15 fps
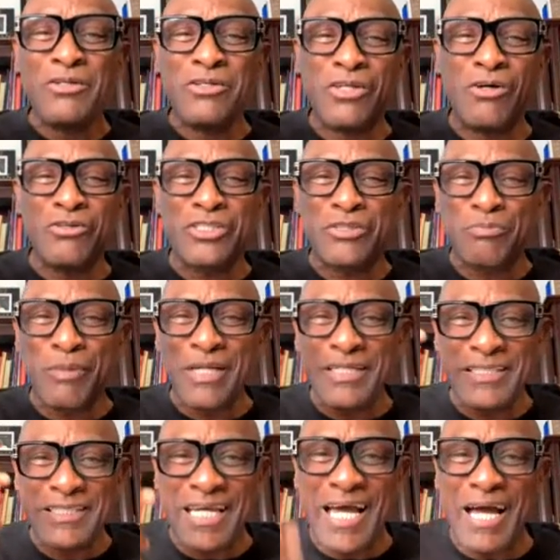Don't
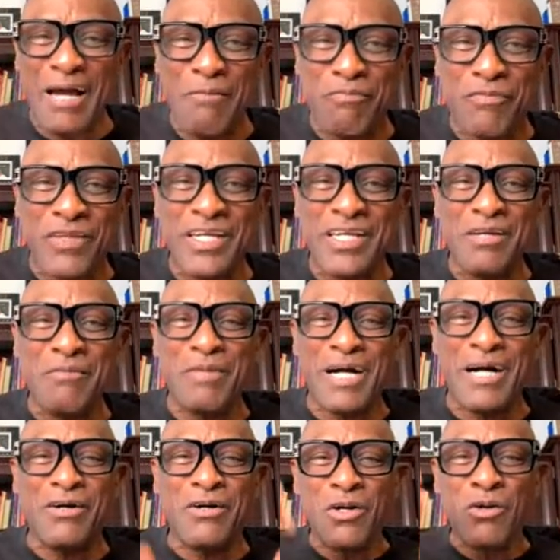spend time thinking
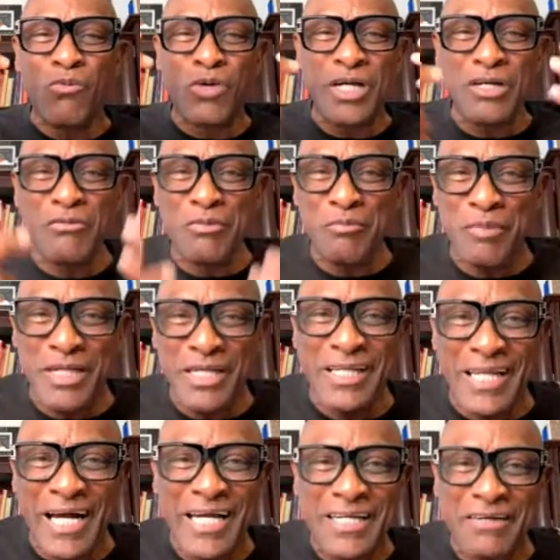about what it would be
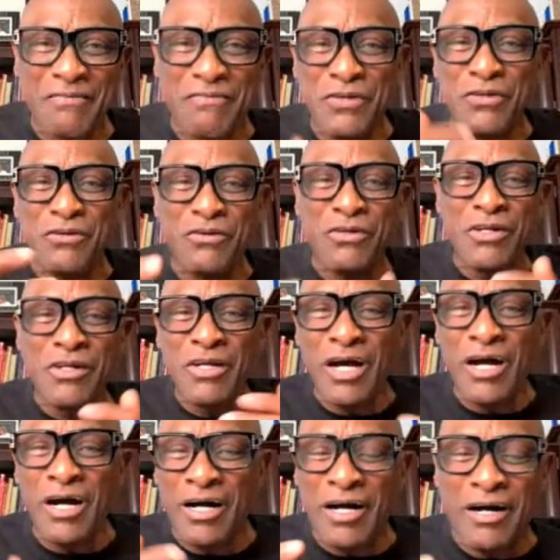like if you
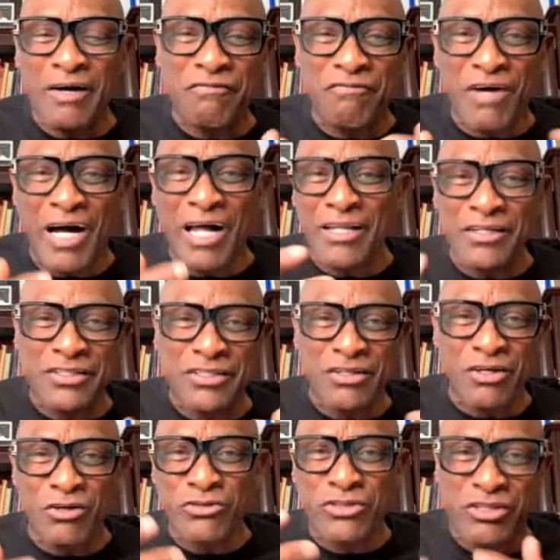uh, uh, followed
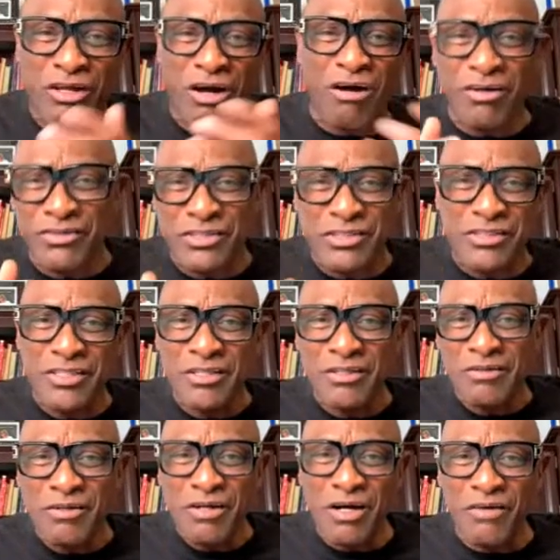those thoughts
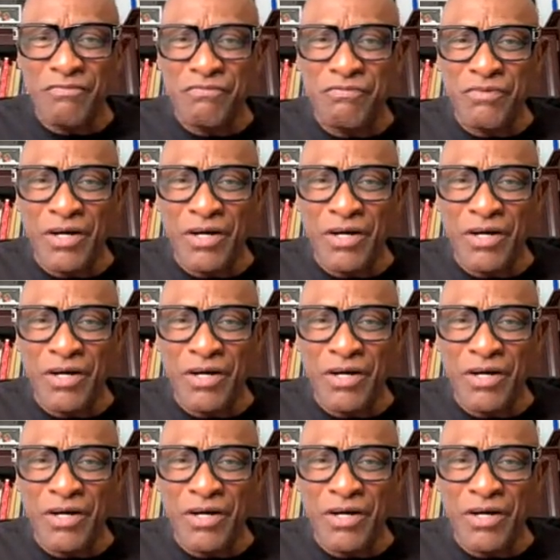uh,